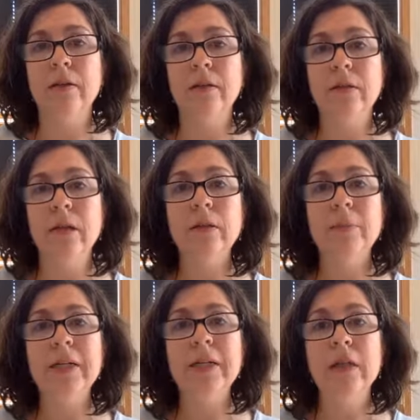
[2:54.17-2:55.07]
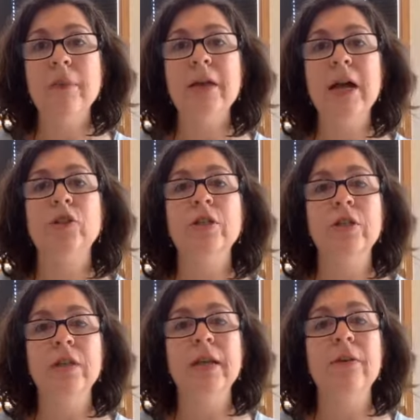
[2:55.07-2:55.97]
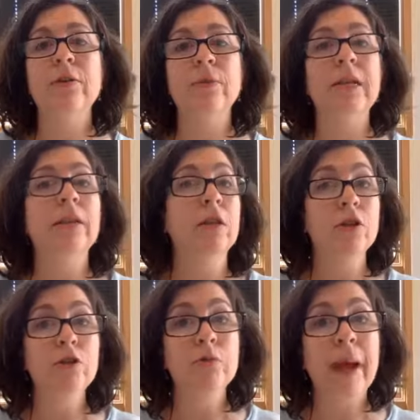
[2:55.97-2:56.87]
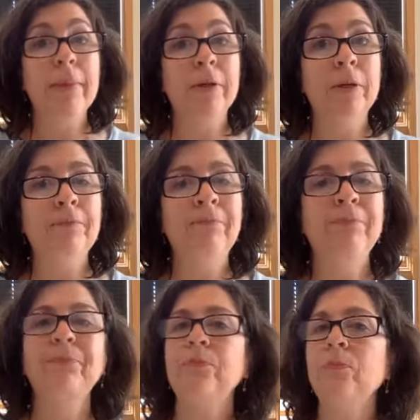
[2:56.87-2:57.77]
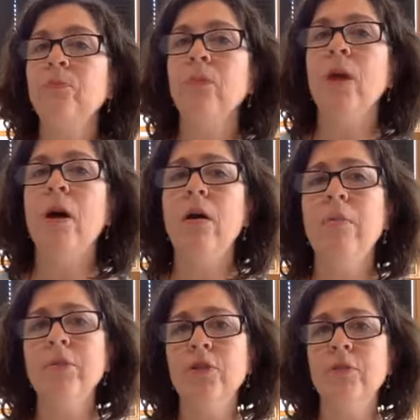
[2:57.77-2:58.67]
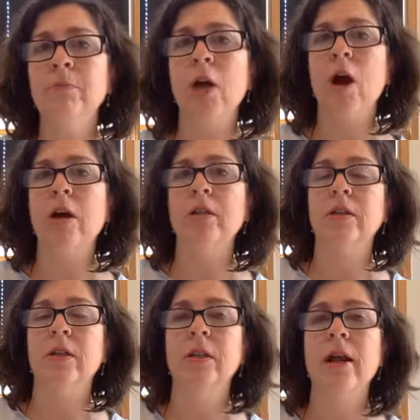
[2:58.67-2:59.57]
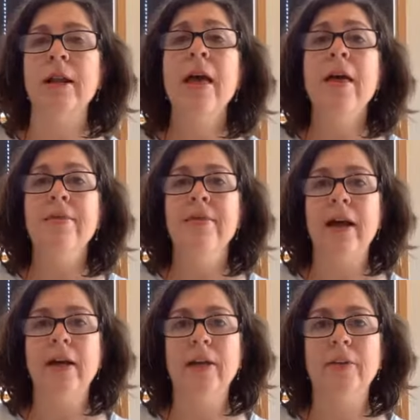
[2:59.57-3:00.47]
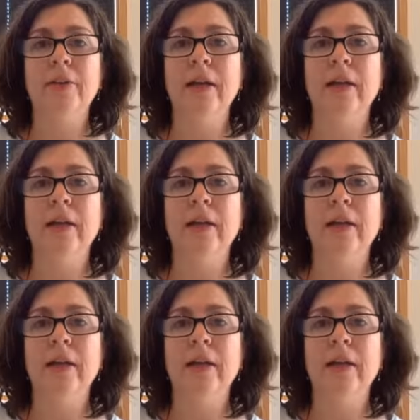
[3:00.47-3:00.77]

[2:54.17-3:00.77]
a little bit of time to actually sit down and read. The newspaper, certain blogs online, that kind of thing.